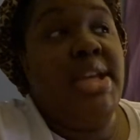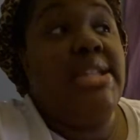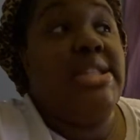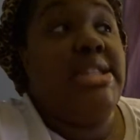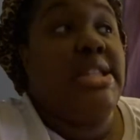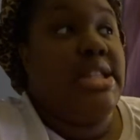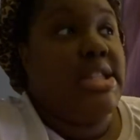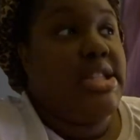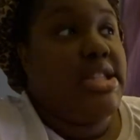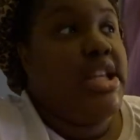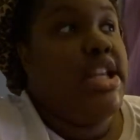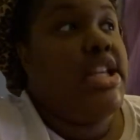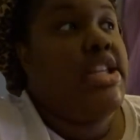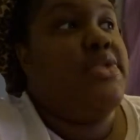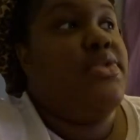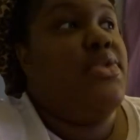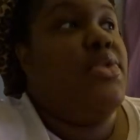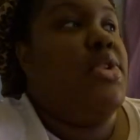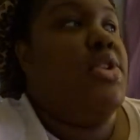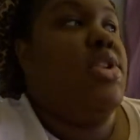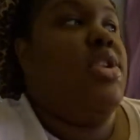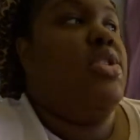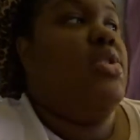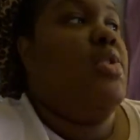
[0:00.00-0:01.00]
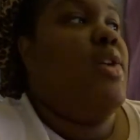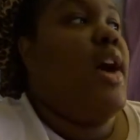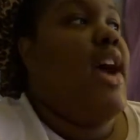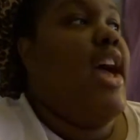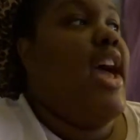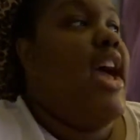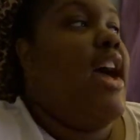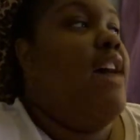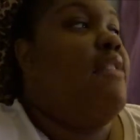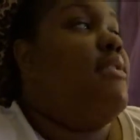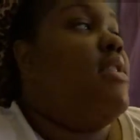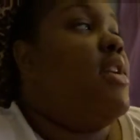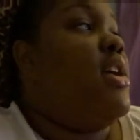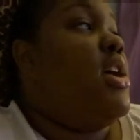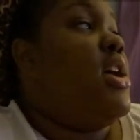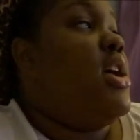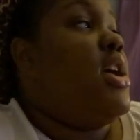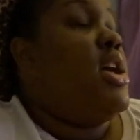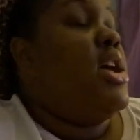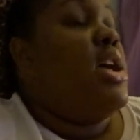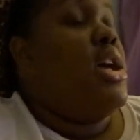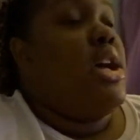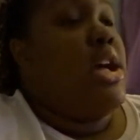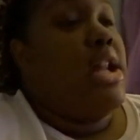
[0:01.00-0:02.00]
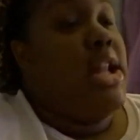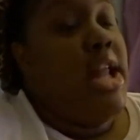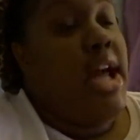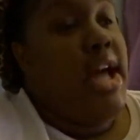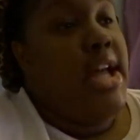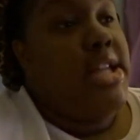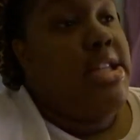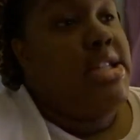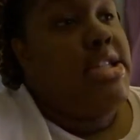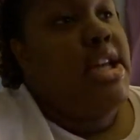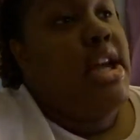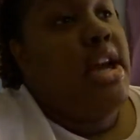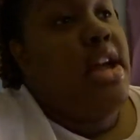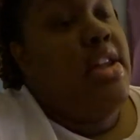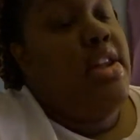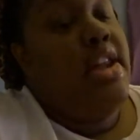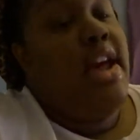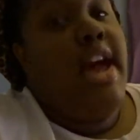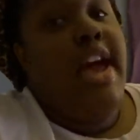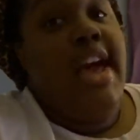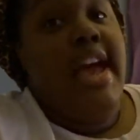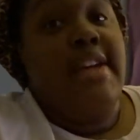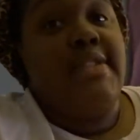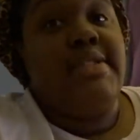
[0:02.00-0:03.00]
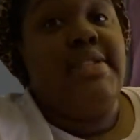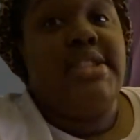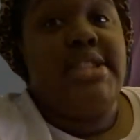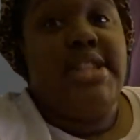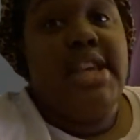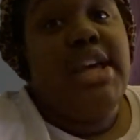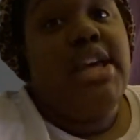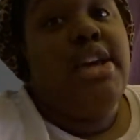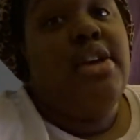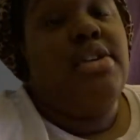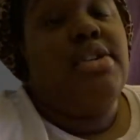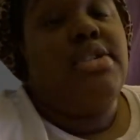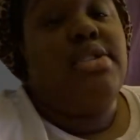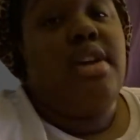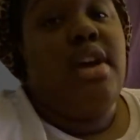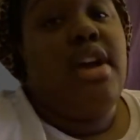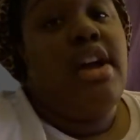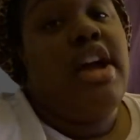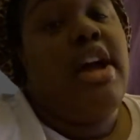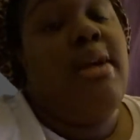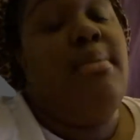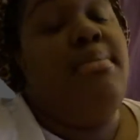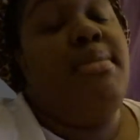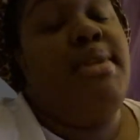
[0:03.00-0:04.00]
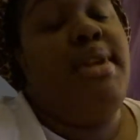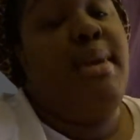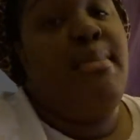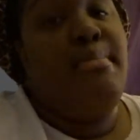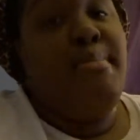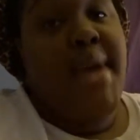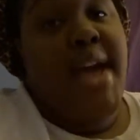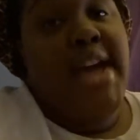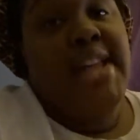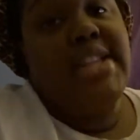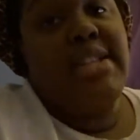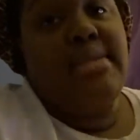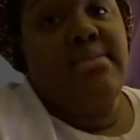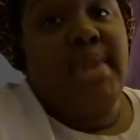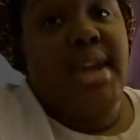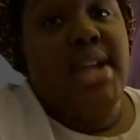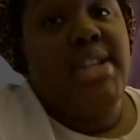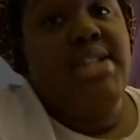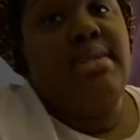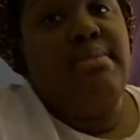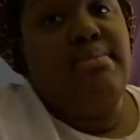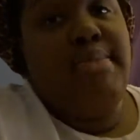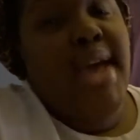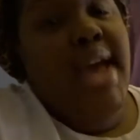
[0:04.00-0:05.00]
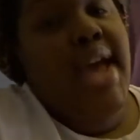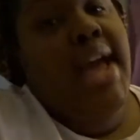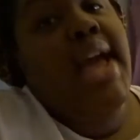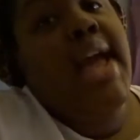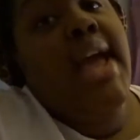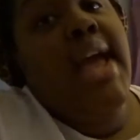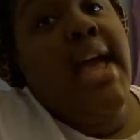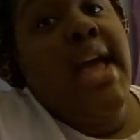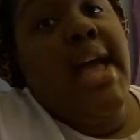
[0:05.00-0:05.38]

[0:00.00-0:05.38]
successful, you know I have clientele and I have sales that are coming in back to back to back.